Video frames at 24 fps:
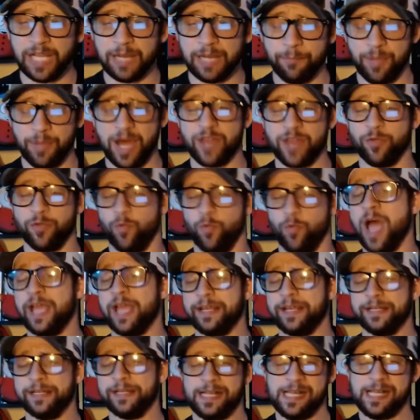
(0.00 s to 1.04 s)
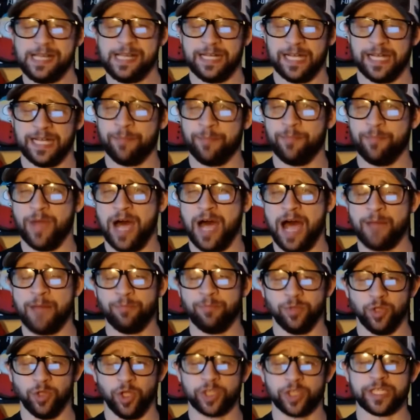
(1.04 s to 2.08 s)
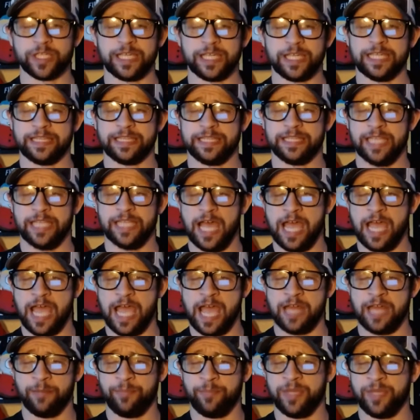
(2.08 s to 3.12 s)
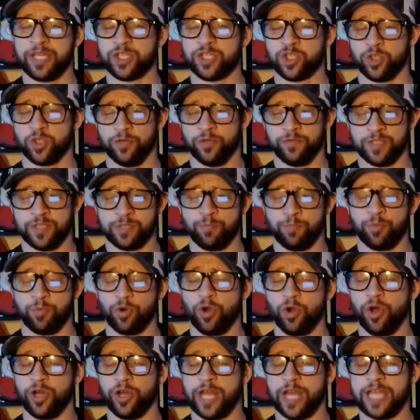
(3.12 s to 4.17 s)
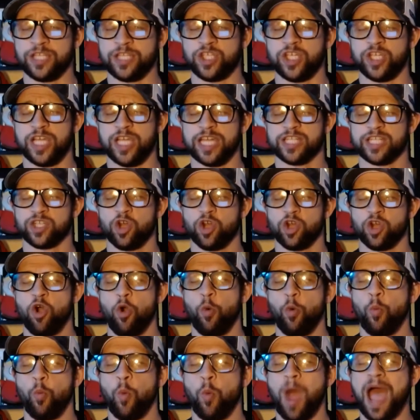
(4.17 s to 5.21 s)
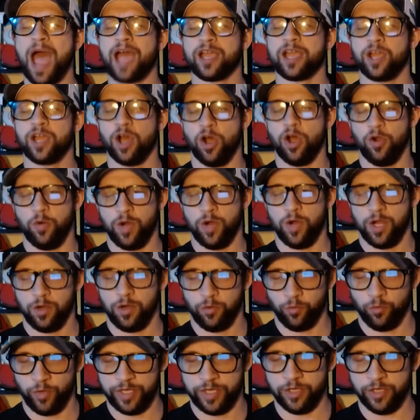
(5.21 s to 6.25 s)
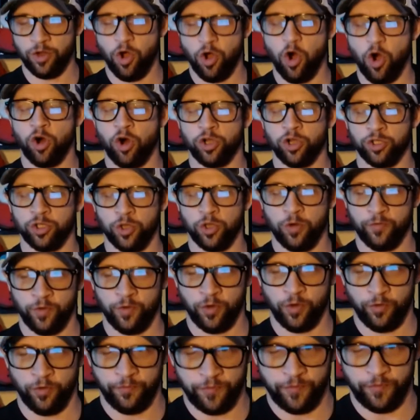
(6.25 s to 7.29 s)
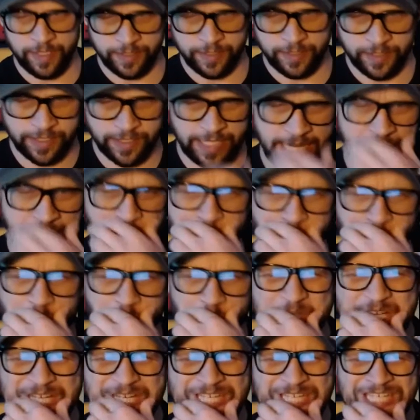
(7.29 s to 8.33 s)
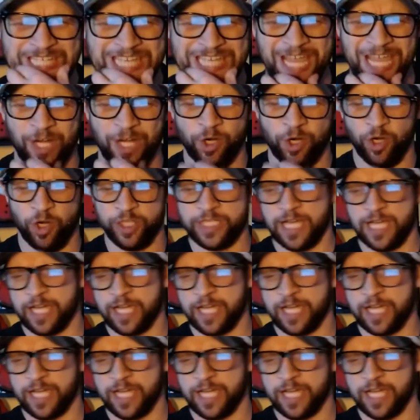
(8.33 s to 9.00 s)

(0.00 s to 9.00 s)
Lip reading: By the way, I'm looking at a picture of this broad, and she has wacko written all over her faces. Ingrid Sayer,